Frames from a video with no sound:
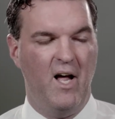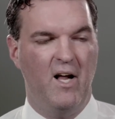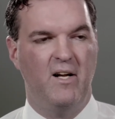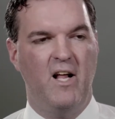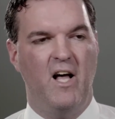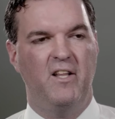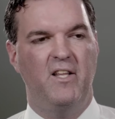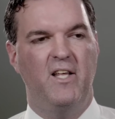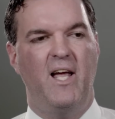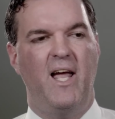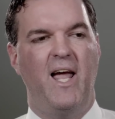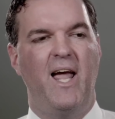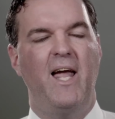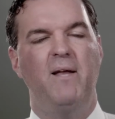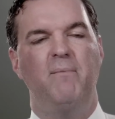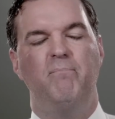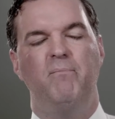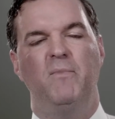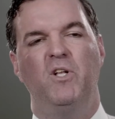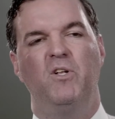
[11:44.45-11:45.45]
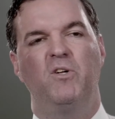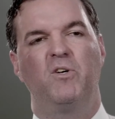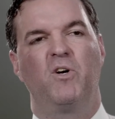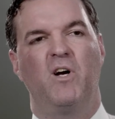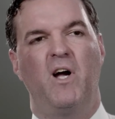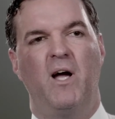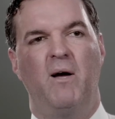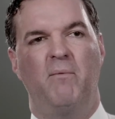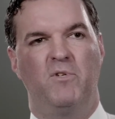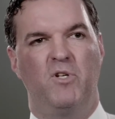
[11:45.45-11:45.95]
Now the 8
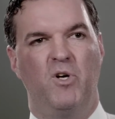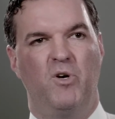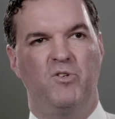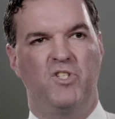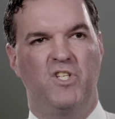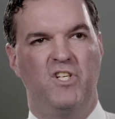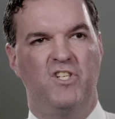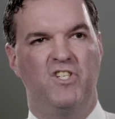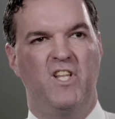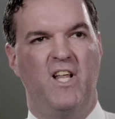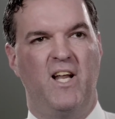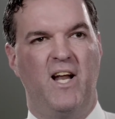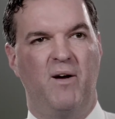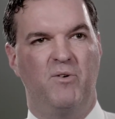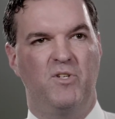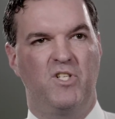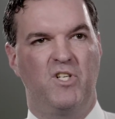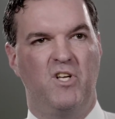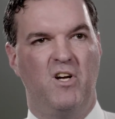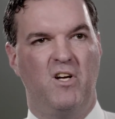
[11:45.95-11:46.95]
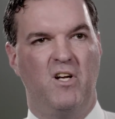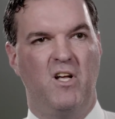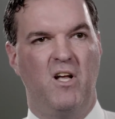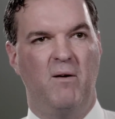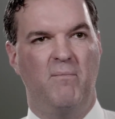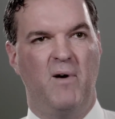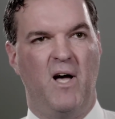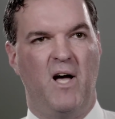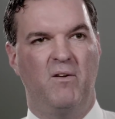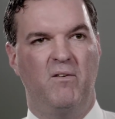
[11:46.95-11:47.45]
milligram dosage that I was
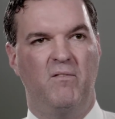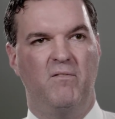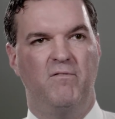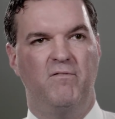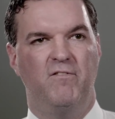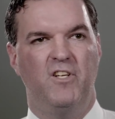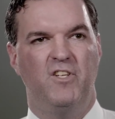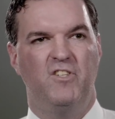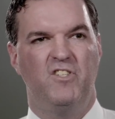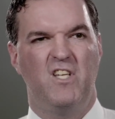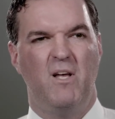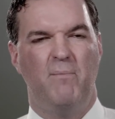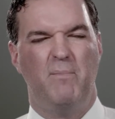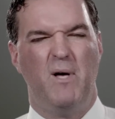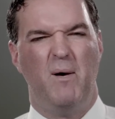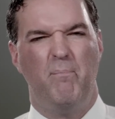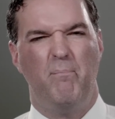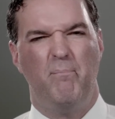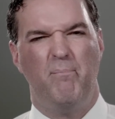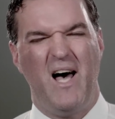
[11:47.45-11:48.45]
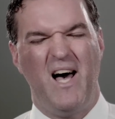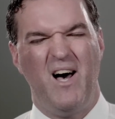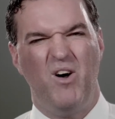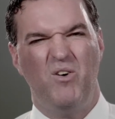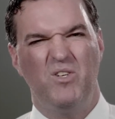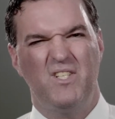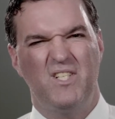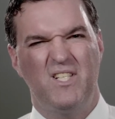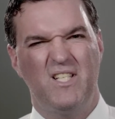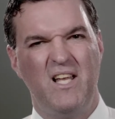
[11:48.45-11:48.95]
talking about fills up
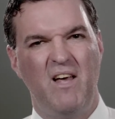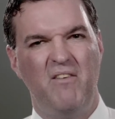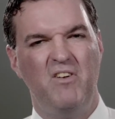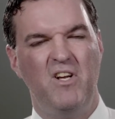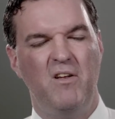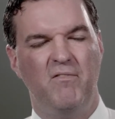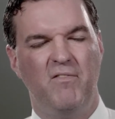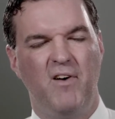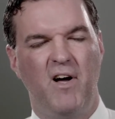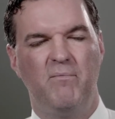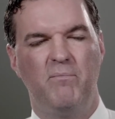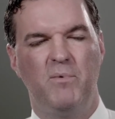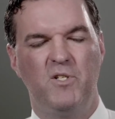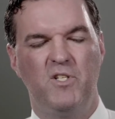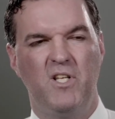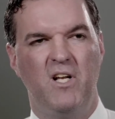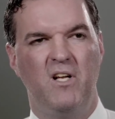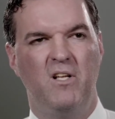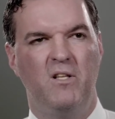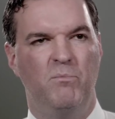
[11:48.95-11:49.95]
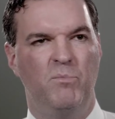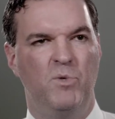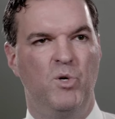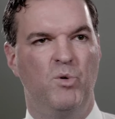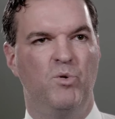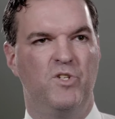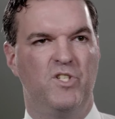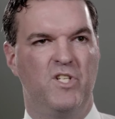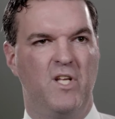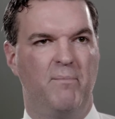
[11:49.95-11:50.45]
about 75% of the mu
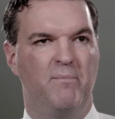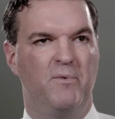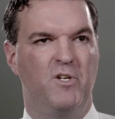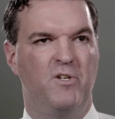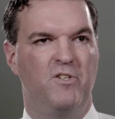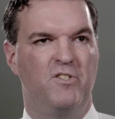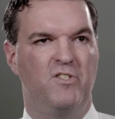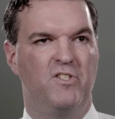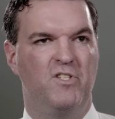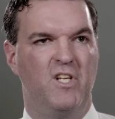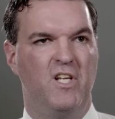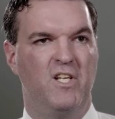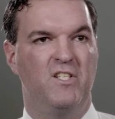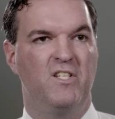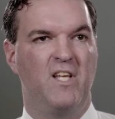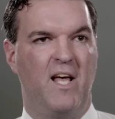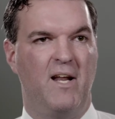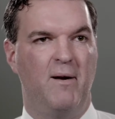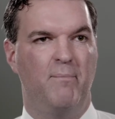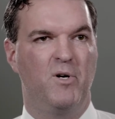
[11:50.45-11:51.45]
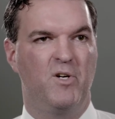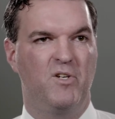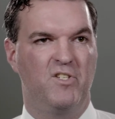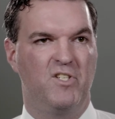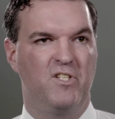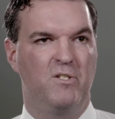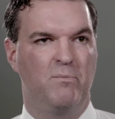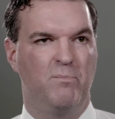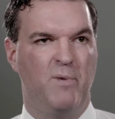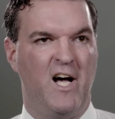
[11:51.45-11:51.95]
receptors inside a
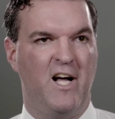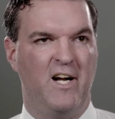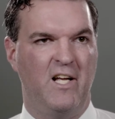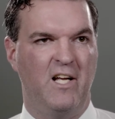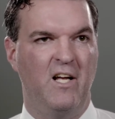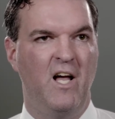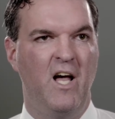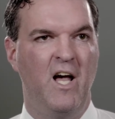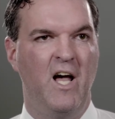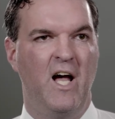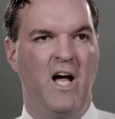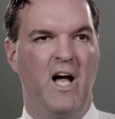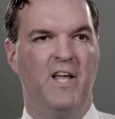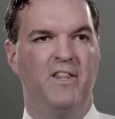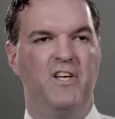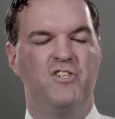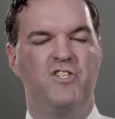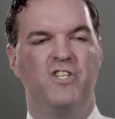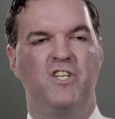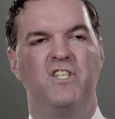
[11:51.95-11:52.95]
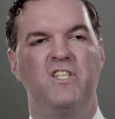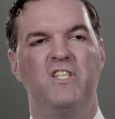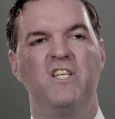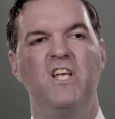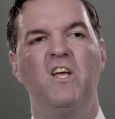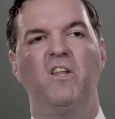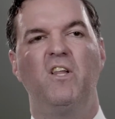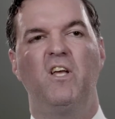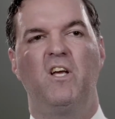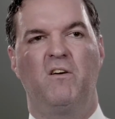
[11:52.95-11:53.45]
person's body. And there's a
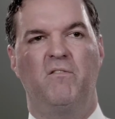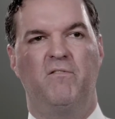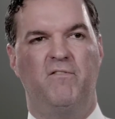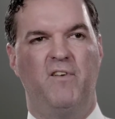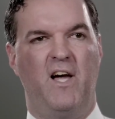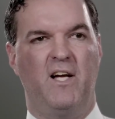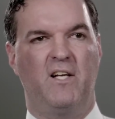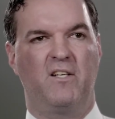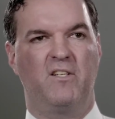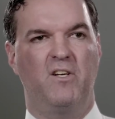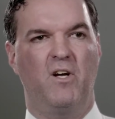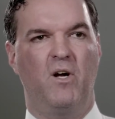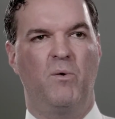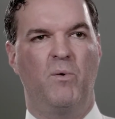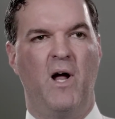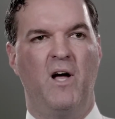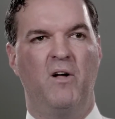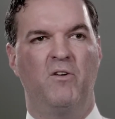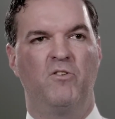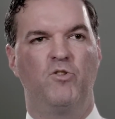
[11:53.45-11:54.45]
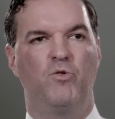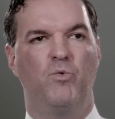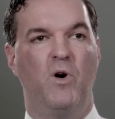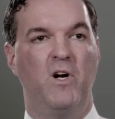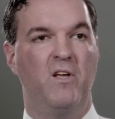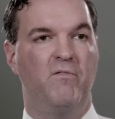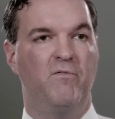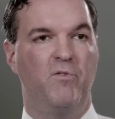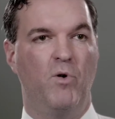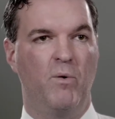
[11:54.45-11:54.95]
ceiling effect around
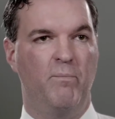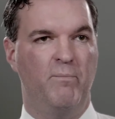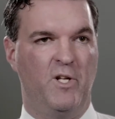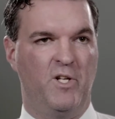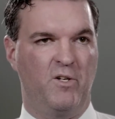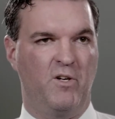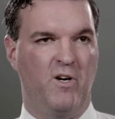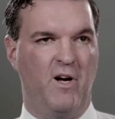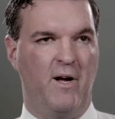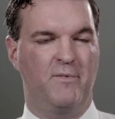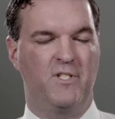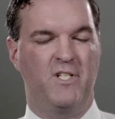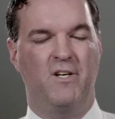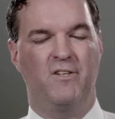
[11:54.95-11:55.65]
24 milligrams.